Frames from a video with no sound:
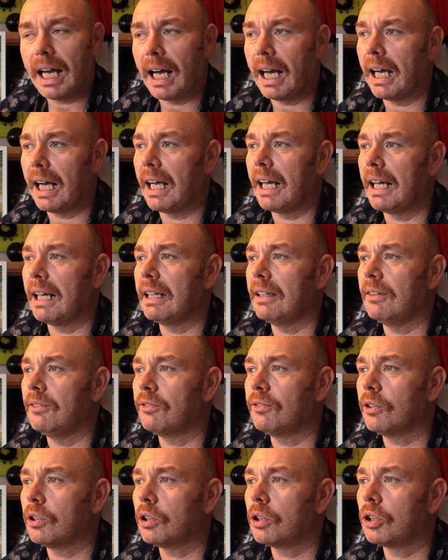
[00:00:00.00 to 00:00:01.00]

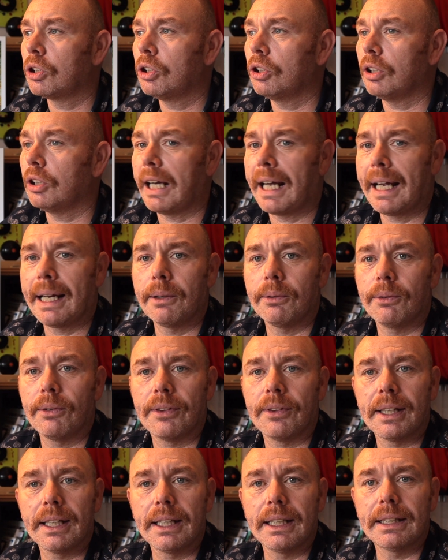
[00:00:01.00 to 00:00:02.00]
I've cut
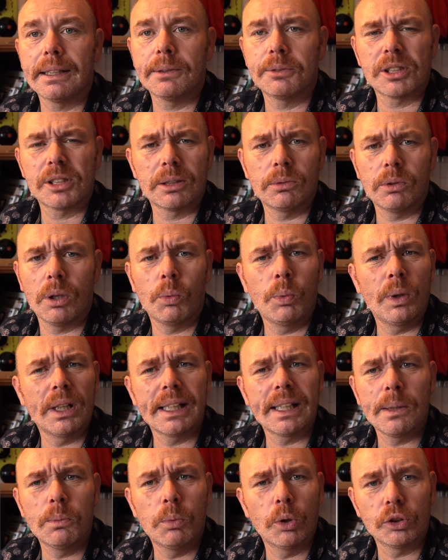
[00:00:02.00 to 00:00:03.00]
out there was a
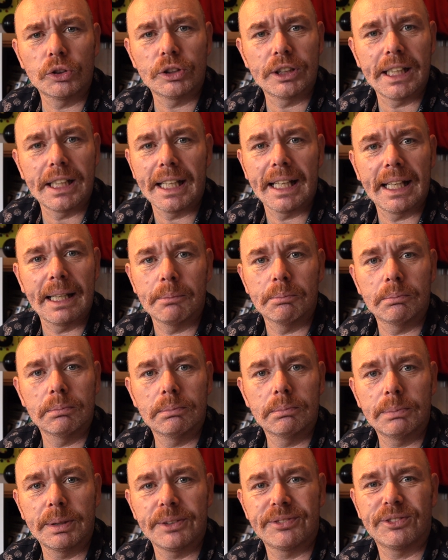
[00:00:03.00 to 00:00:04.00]
Willie Wood game
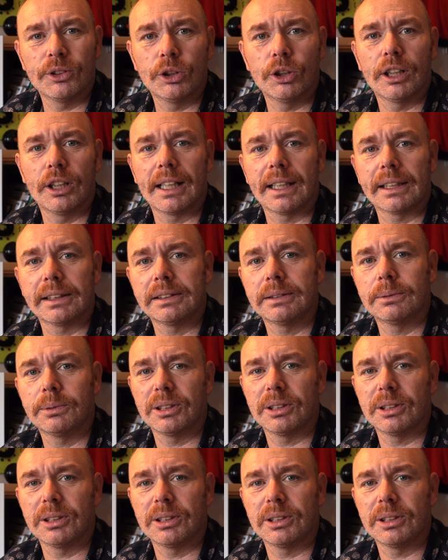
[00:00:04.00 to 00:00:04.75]
beforehand,